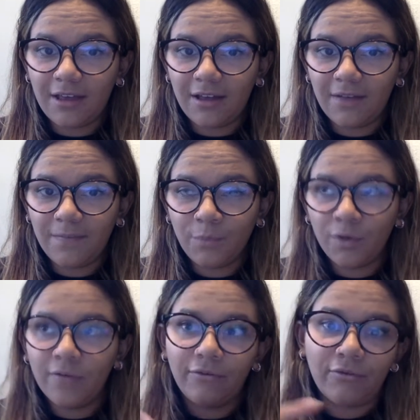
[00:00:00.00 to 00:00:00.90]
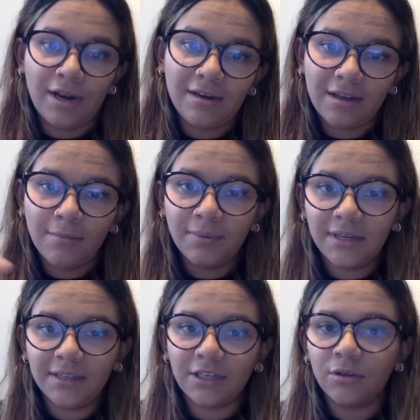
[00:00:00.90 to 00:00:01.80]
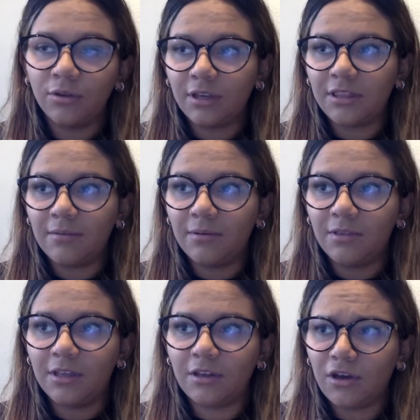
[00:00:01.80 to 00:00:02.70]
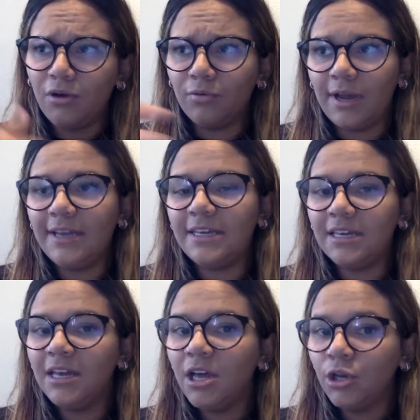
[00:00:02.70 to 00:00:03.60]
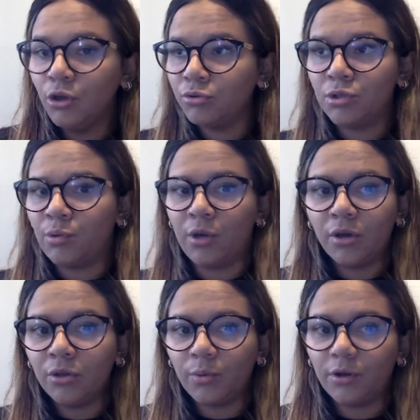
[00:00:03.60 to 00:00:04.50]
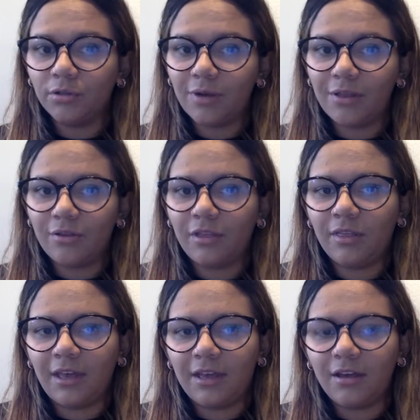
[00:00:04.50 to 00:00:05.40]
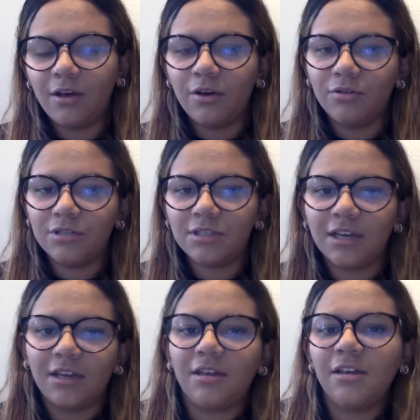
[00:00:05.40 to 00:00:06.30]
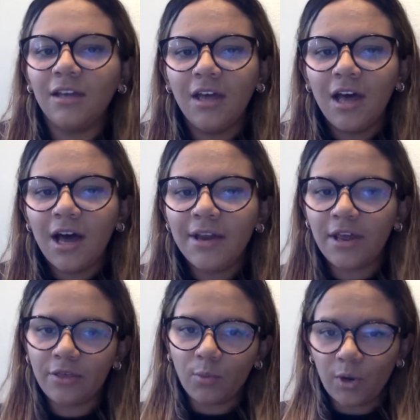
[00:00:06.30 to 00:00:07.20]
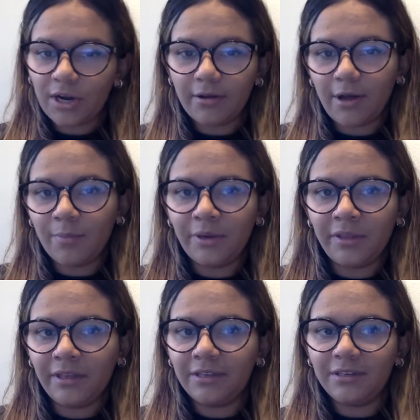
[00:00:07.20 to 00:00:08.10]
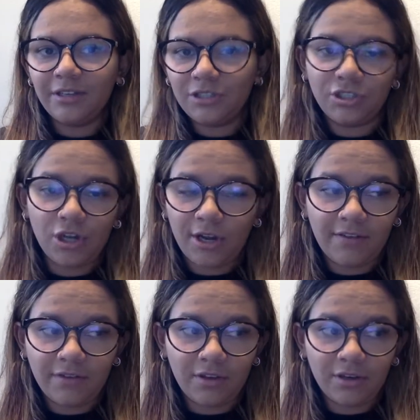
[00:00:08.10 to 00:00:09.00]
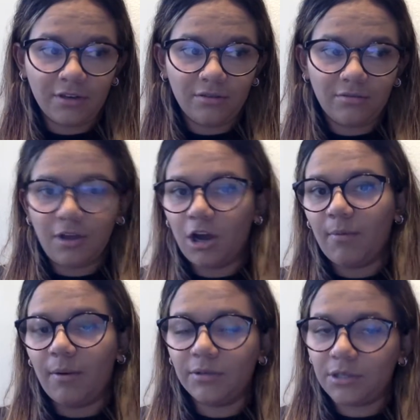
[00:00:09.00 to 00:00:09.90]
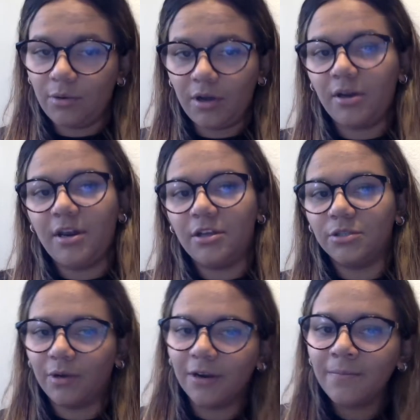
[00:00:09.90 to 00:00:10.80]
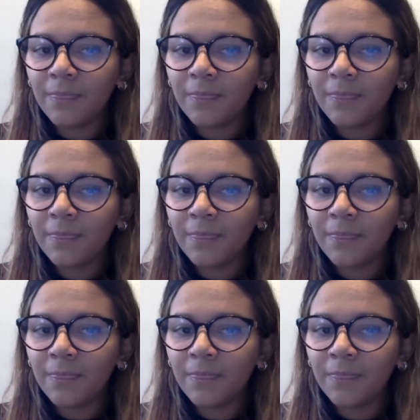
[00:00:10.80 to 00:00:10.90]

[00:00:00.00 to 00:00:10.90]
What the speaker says: a more of a friend company. Like you look at them and think like, oh, Nike knows what's going on in the world, rather than like, oh, just like another workout company that is not even gonna talk about what's going on elsewhere.